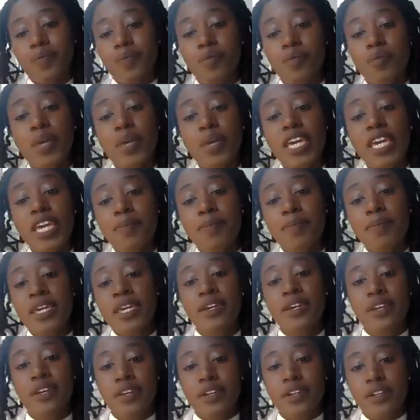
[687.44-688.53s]
Maybe
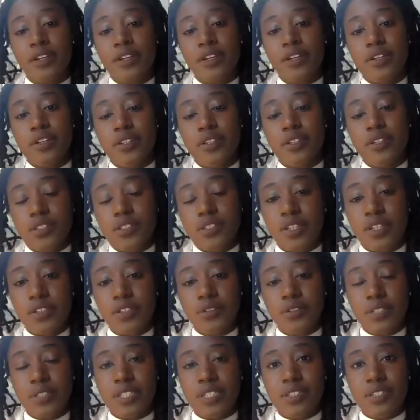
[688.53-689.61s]
social
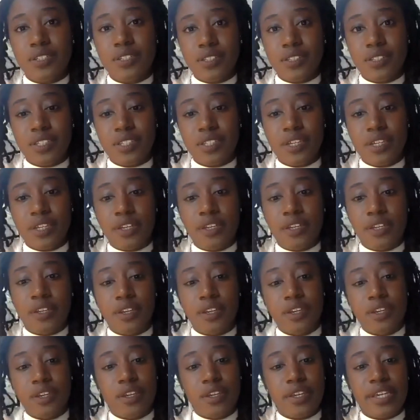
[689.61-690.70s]
distancing
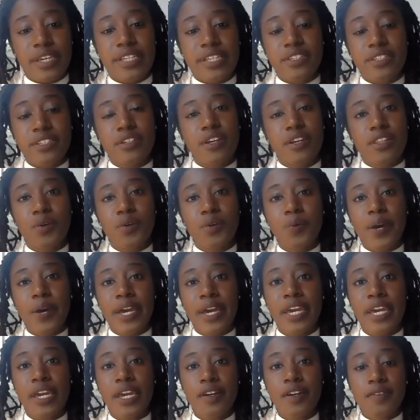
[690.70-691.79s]
is another
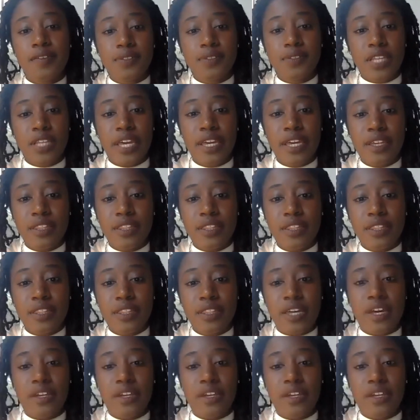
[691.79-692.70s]
way of saying that.